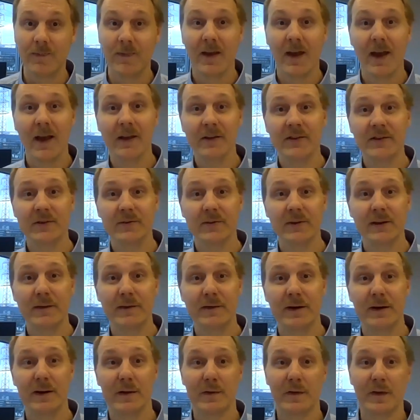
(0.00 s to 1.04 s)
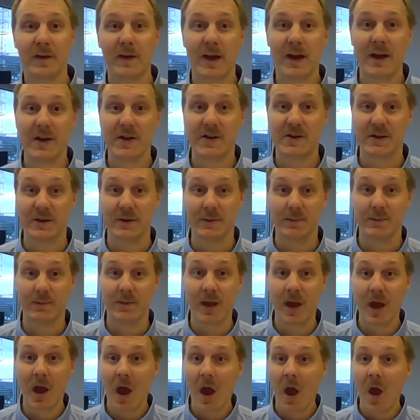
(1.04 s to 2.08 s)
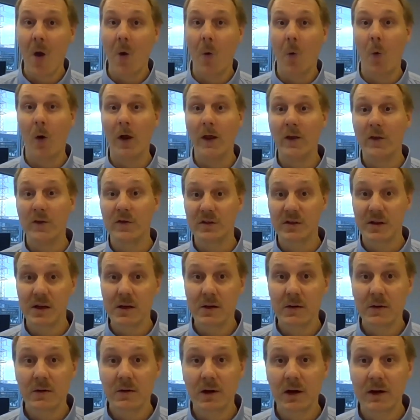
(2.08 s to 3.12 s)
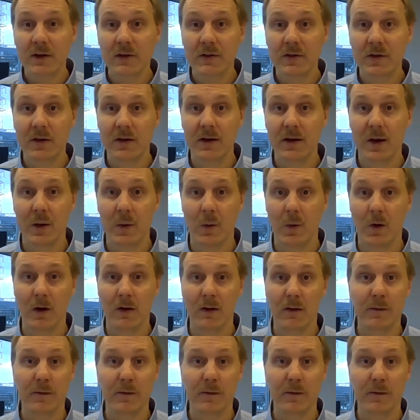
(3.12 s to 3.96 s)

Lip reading: History verification. When you synchronize to the network,